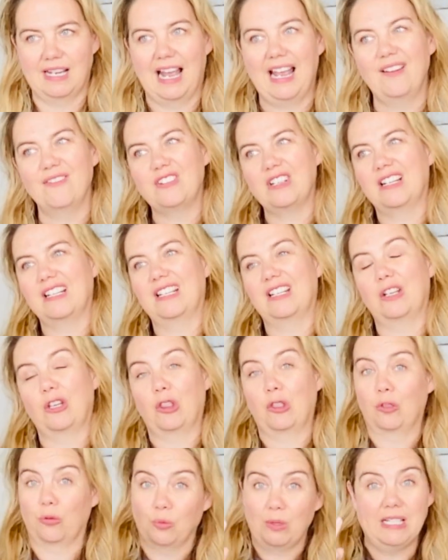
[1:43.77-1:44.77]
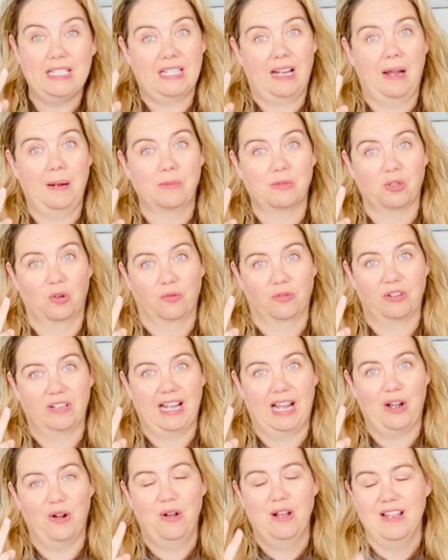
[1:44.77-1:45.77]
I've done it three times over
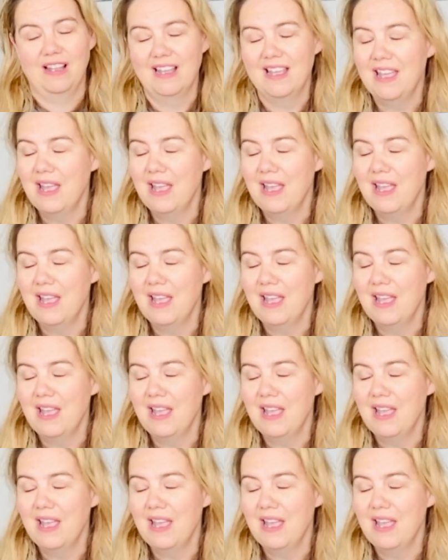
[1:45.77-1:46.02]
now,